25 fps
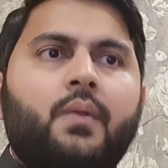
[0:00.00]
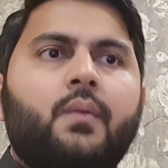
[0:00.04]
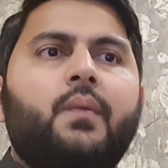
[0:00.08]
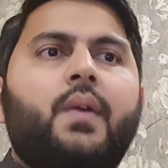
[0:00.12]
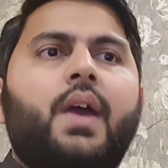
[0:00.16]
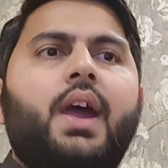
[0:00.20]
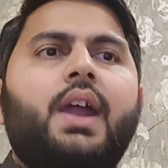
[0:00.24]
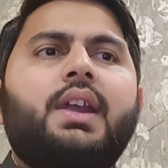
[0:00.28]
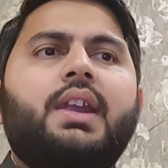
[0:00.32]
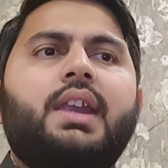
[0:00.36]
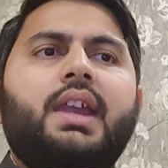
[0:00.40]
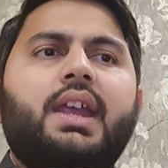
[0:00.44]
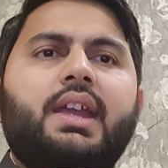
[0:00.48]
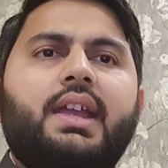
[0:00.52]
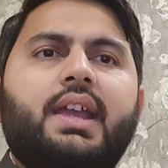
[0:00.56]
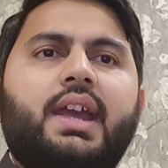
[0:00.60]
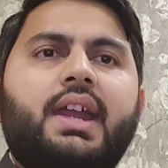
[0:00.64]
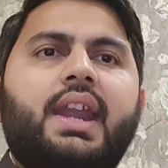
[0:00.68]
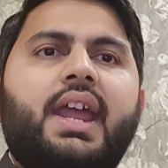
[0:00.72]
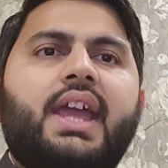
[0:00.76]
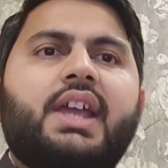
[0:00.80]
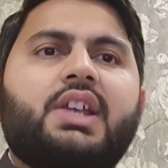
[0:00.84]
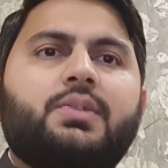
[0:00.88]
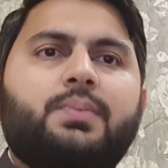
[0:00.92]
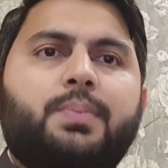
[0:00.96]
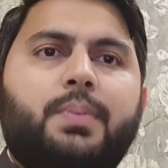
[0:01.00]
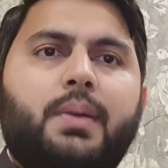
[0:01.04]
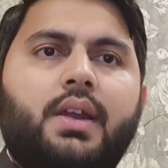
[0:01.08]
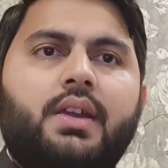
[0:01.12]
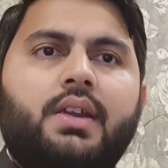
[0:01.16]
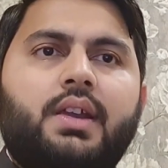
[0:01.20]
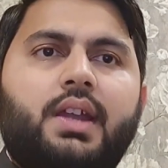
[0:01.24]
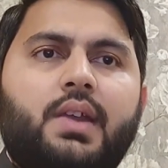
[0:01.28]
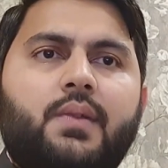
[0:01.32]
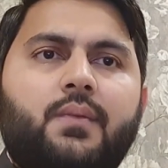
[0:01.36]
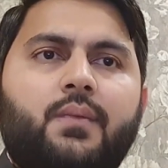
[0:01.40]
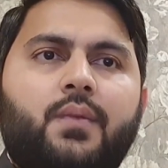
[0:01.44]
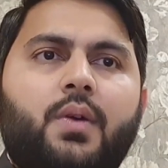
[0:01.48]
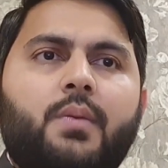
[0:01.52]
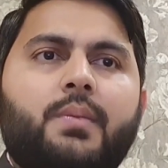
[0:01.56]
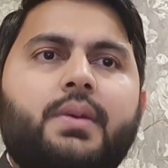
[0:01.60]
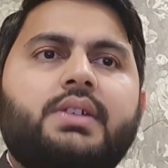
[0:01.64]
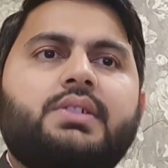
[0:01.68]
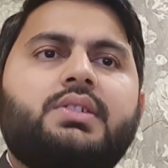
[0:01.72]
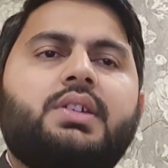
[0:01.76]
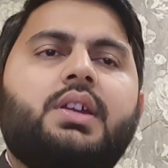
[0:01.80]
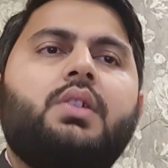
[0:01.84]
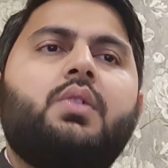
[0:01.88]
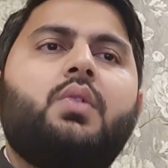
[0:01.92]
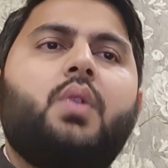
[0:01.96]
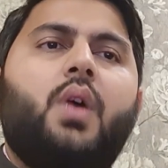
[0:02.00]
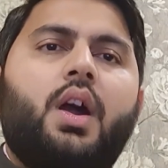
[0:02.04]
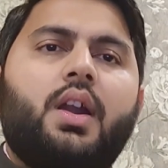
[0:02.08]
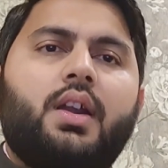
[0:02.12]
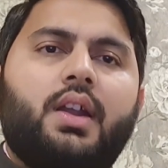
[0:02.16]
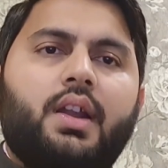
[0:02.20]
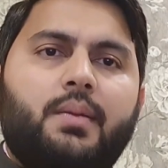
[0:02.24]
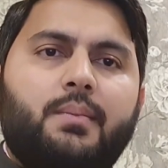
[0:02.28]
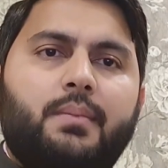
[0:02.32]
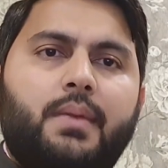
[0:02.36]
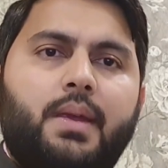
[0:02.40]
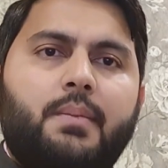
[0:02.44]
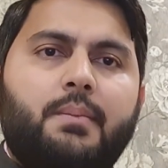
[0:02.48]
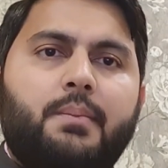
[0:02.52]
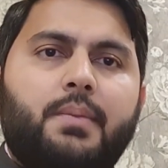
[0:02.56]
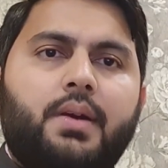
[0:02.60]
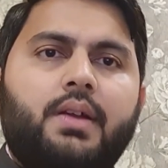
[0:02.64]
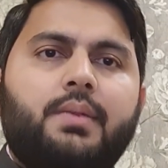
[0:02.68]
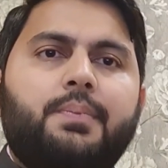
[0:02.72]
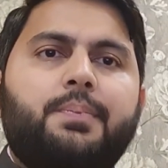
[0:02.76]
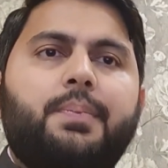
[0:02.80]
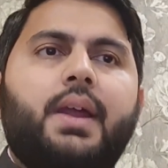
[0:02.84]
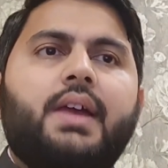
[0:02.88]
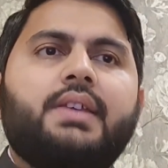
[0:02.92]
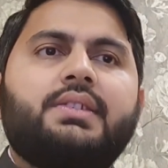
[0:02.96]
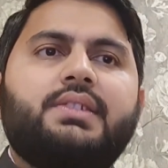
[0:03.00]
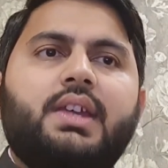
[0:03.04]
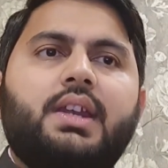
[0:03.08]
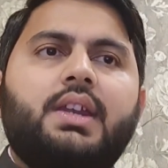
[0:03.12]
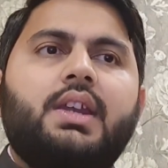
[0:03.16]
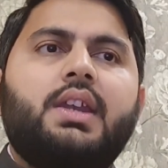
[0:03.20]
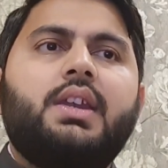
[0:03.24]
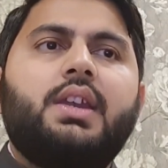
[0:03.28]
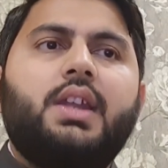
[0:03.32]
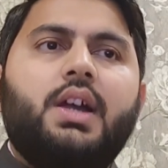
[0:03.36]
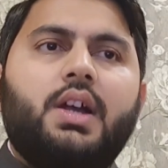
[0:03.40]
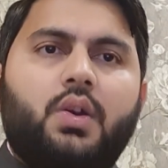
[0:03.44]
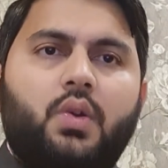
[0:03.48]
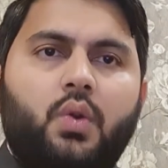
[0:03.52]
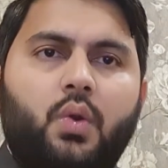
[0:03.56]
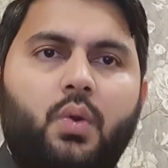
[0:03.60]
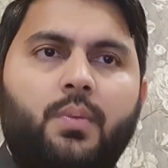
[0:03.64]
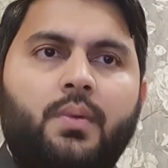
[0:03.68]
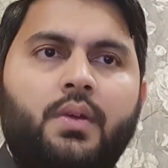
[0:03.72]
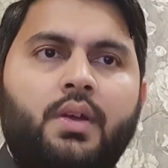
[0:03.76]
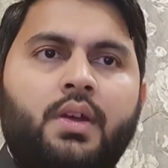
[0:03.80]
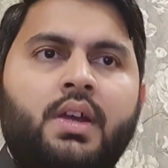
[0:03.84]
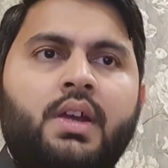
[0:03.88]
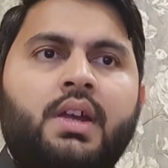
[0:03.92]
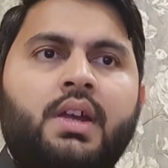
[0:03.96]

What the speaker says: where they can explain the information to other members present in the group.